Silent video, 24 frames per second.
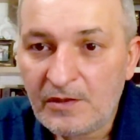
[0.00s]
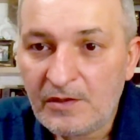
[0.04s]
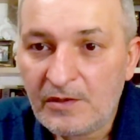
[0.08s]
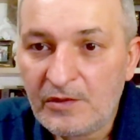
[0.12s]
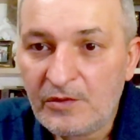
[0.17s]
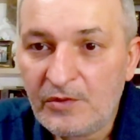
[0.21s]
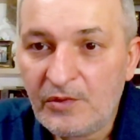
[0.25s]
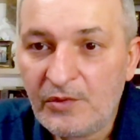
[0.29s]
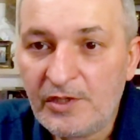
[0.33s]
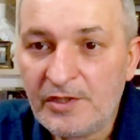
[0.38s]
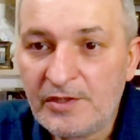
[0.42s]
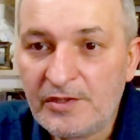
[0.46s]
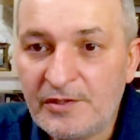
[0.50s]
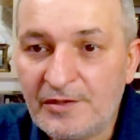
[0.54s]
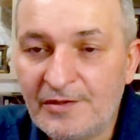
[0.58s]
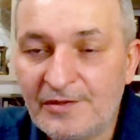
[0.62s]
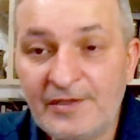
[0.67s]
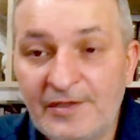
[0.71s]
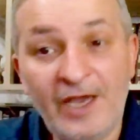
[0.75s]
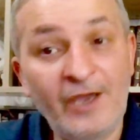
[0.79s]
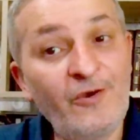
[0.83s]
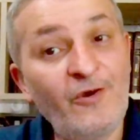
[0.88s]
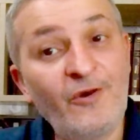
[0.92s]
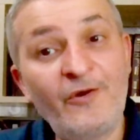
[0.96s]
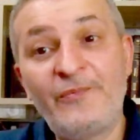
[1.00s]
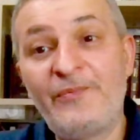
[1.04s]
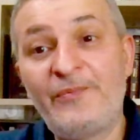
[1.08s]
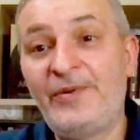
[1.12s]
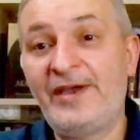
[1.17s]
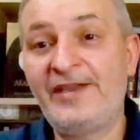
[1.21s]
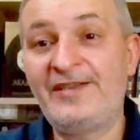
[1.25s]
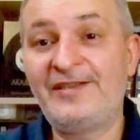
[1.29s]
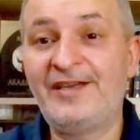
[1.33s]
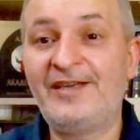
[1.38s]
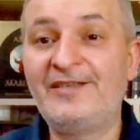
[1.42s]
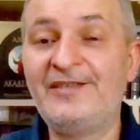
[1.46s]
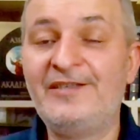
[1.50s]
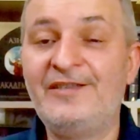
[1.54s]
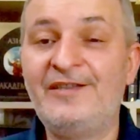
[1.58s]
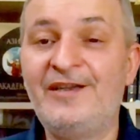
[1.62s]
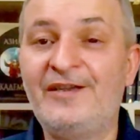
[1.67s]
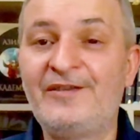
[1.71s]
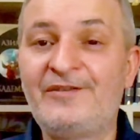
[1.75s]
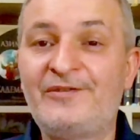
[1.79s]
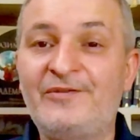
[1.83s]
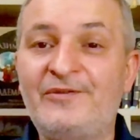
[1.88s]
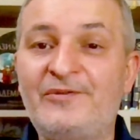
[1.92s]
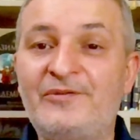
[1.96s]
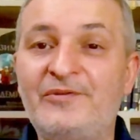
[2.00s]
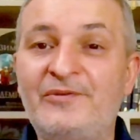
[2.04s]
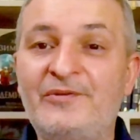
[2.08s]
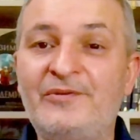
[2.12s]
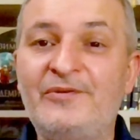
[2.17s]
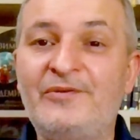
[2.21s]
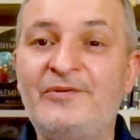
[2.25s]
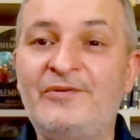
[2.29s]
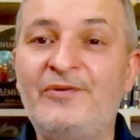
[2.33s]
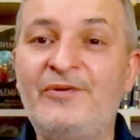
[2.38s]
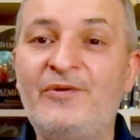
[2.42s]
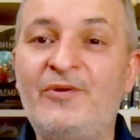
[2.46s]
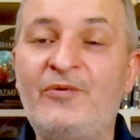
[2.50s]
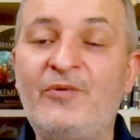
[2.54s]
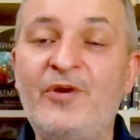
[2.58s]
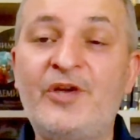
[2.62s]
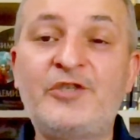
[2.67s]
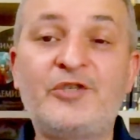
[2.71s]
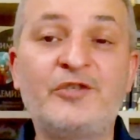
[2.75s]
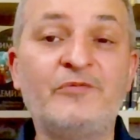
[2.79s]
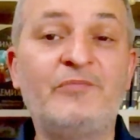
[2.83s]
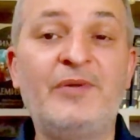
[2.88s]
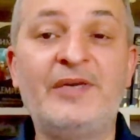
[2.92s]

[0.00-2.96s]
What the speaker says: Questions? I hope I did answer to your question,